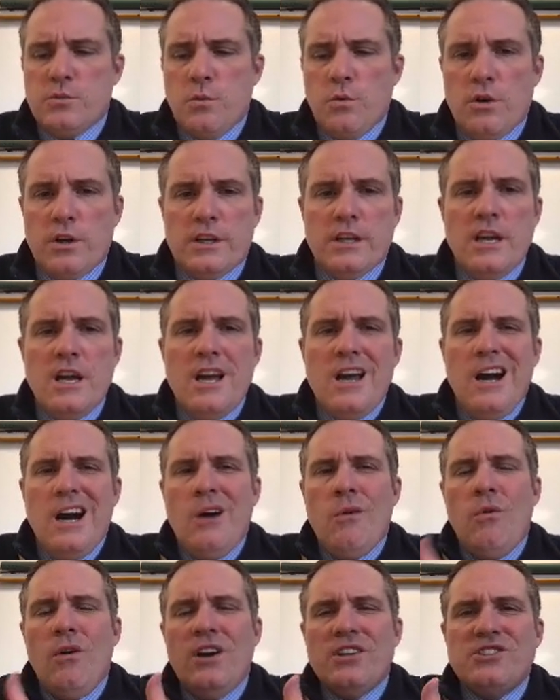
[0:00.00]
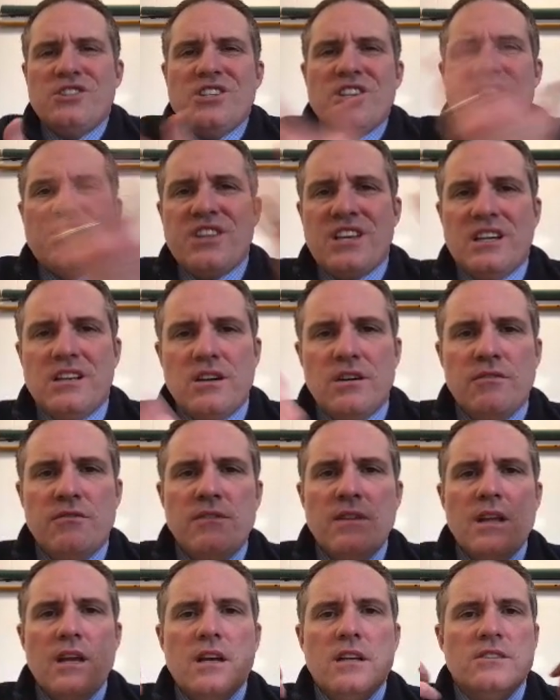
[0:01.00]
work, I want you to think
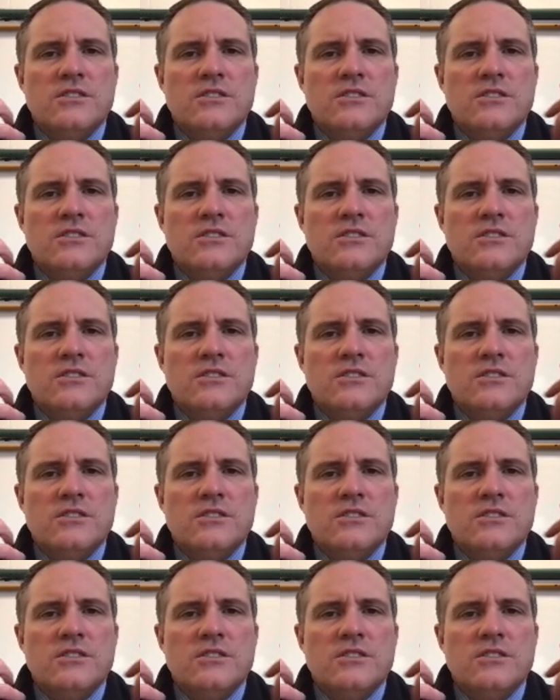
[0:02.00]
of